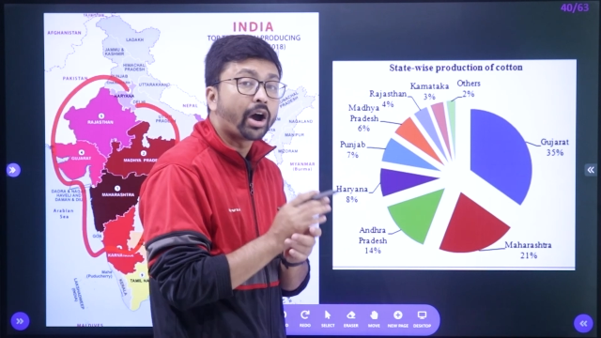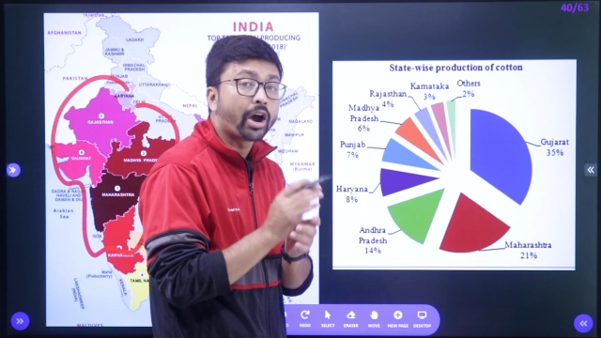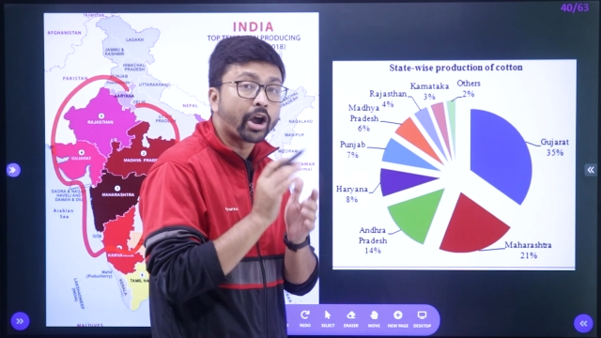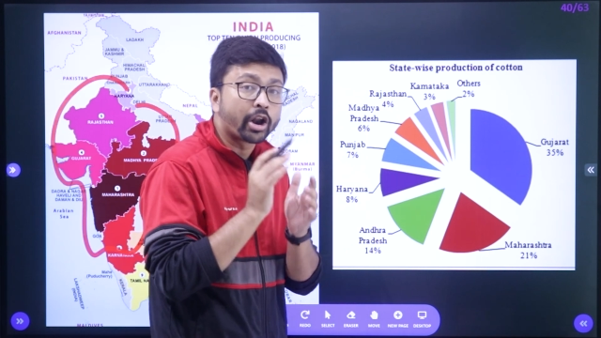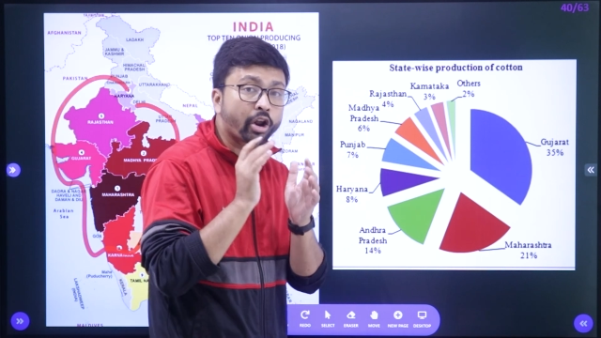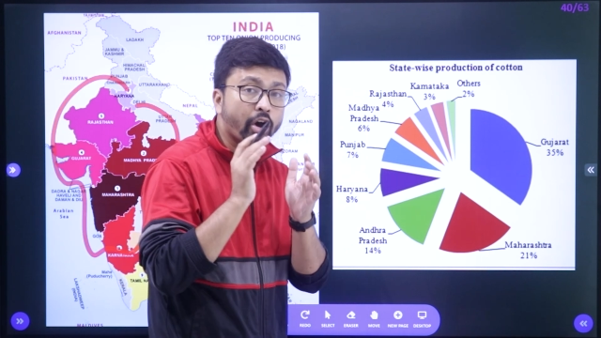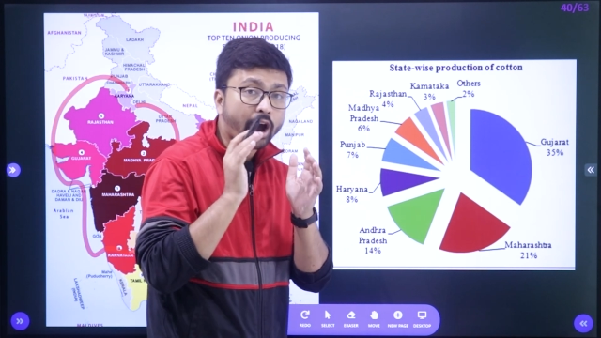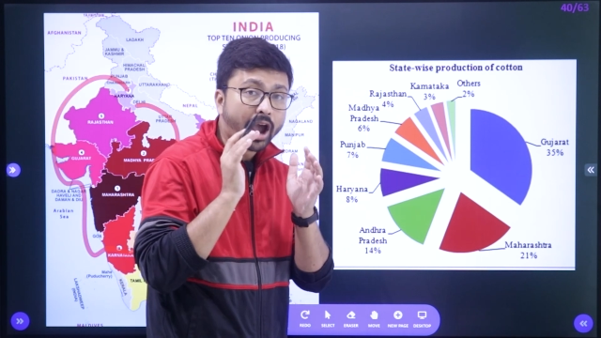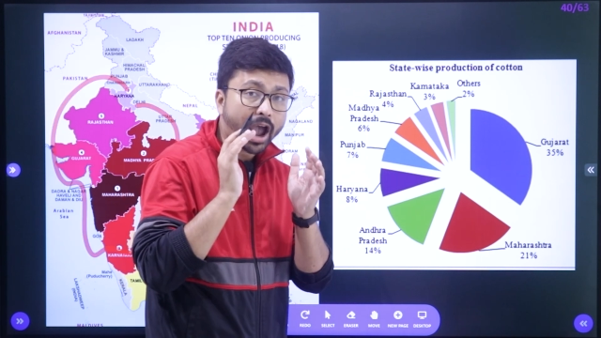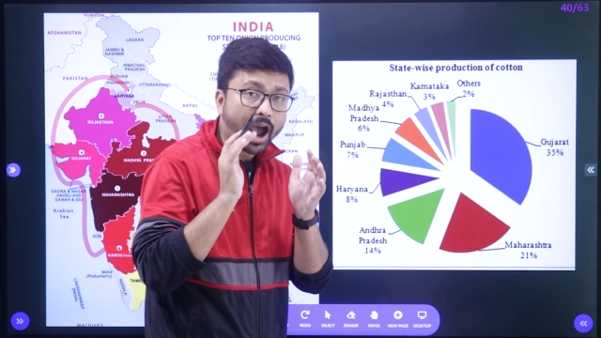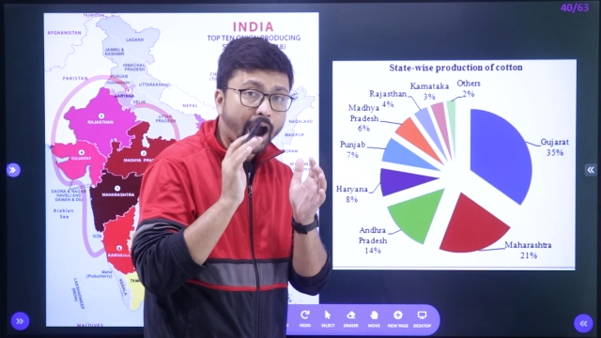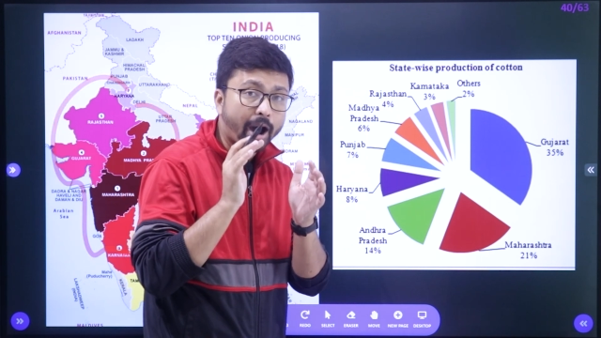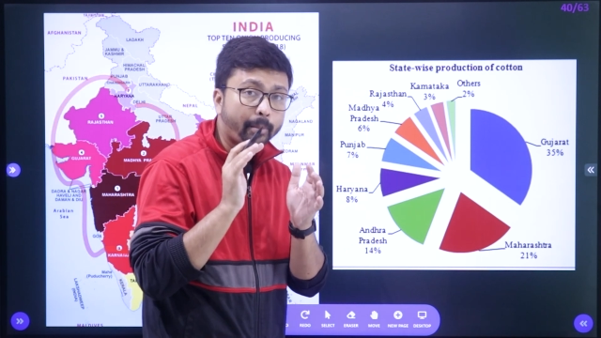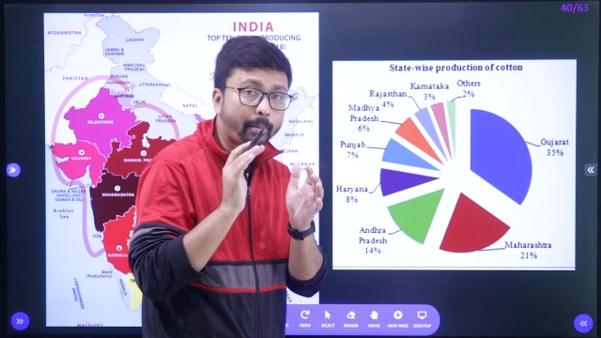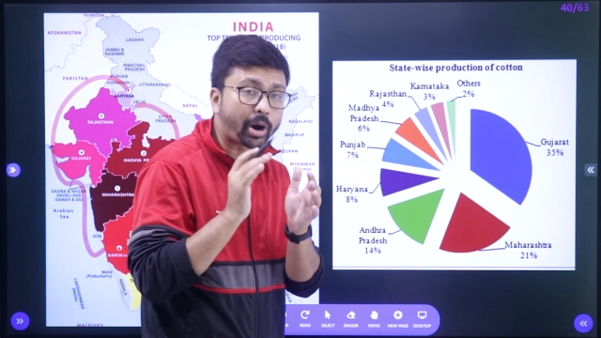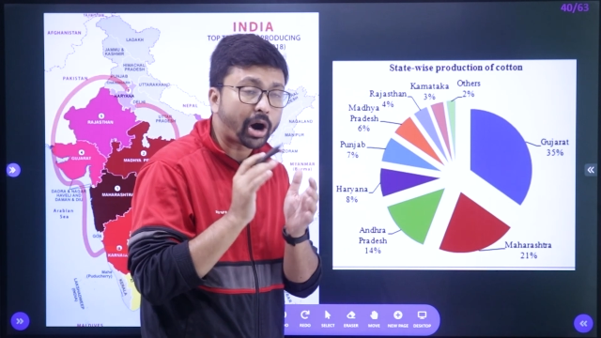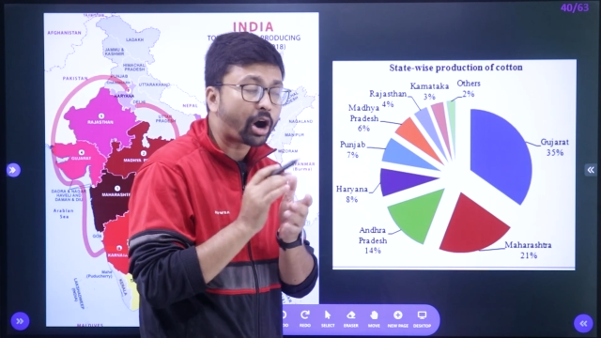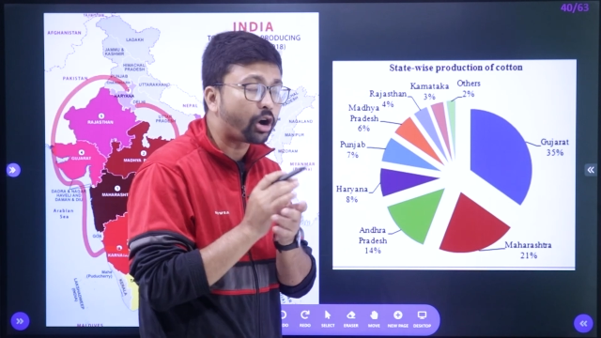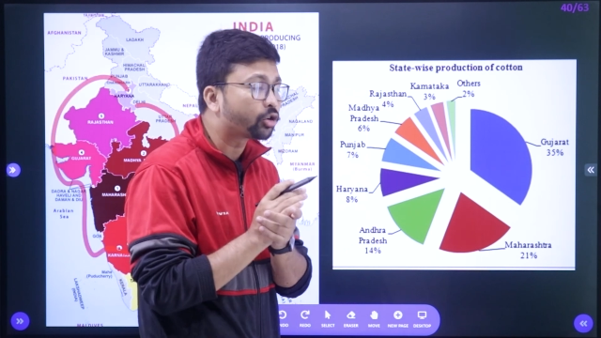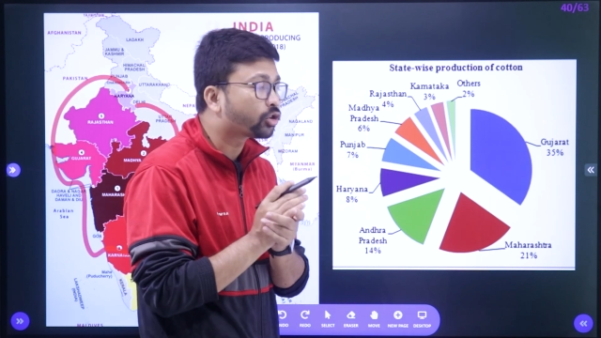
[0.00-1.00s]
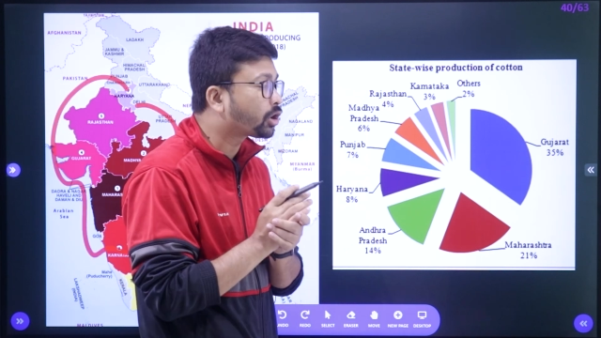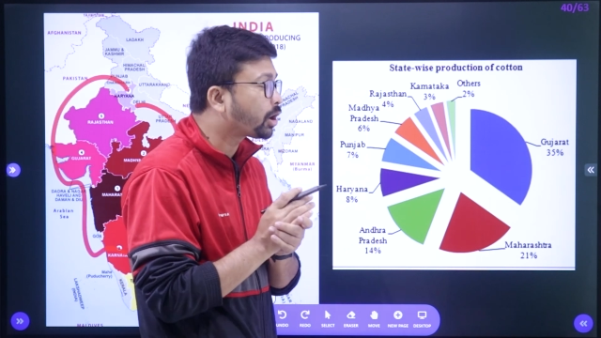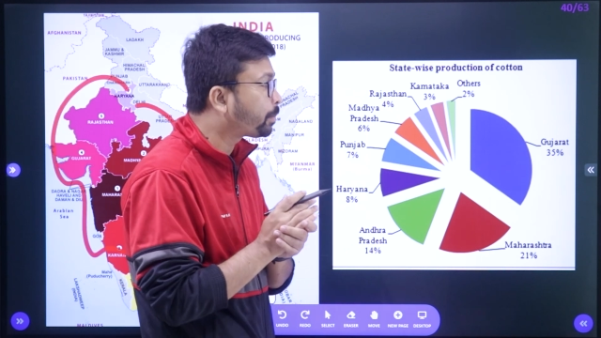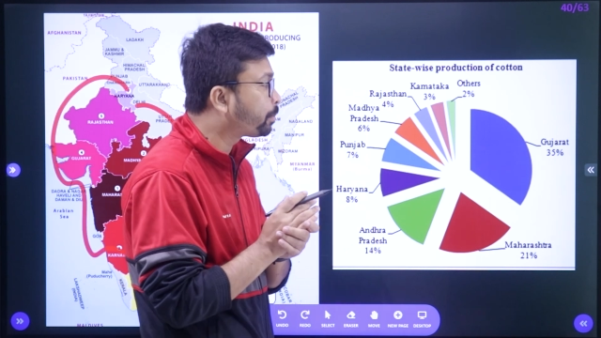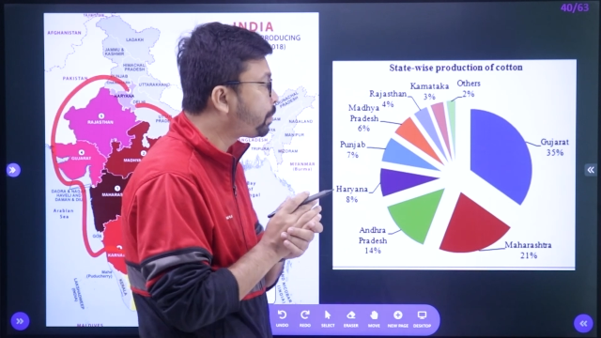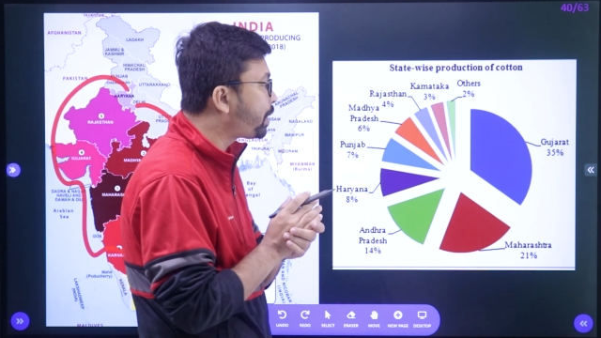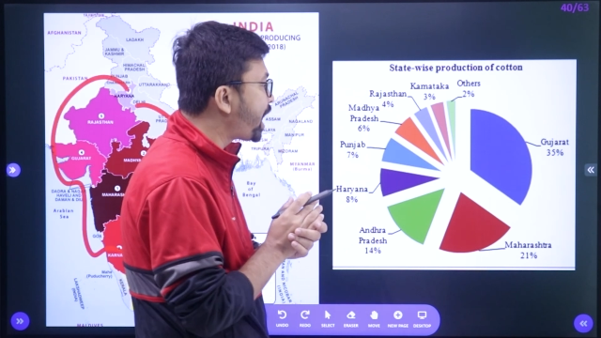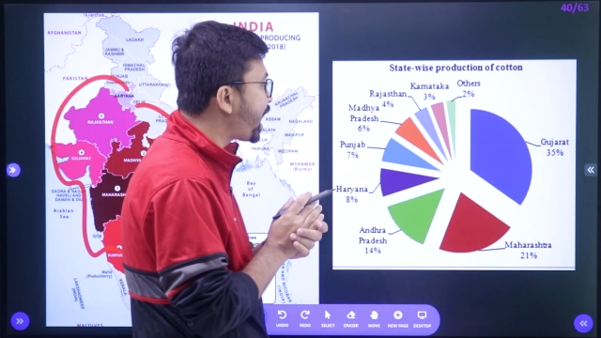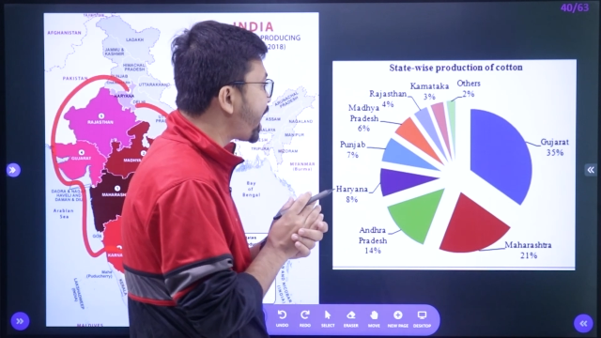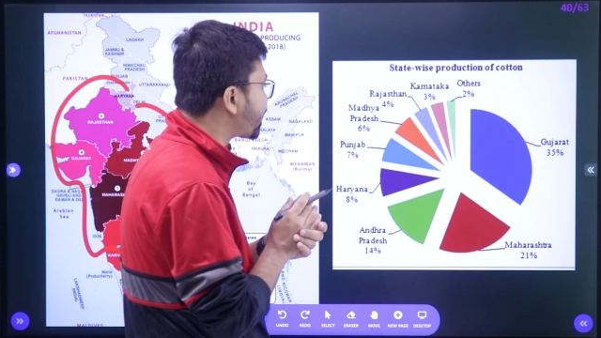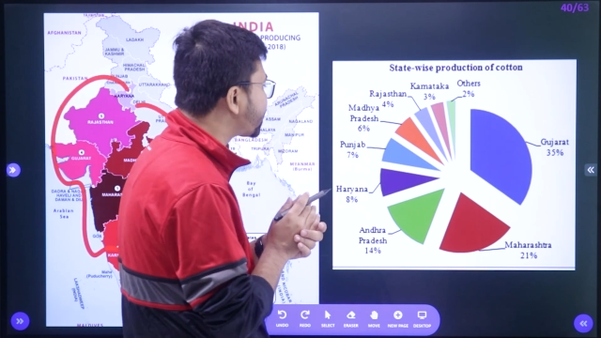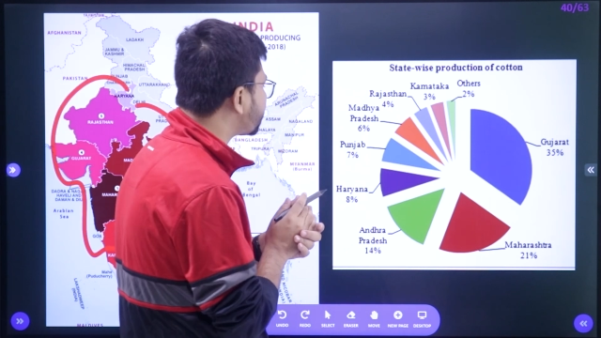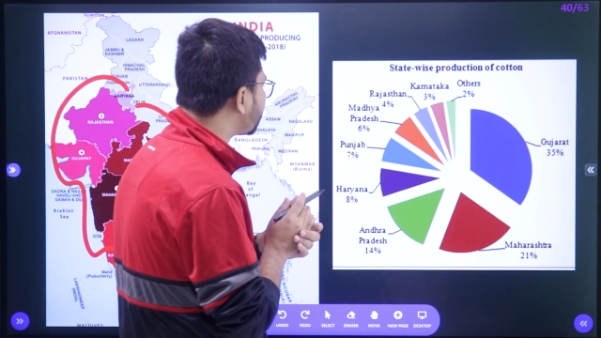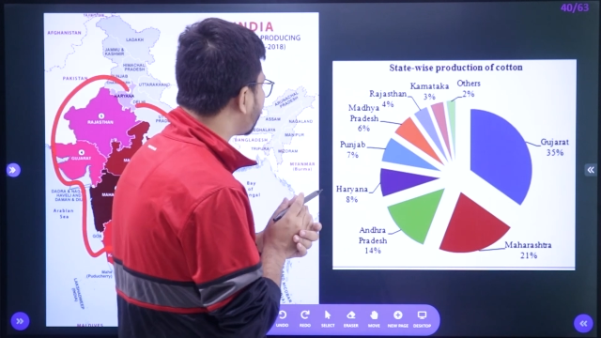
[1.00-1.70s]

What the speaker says: amount of black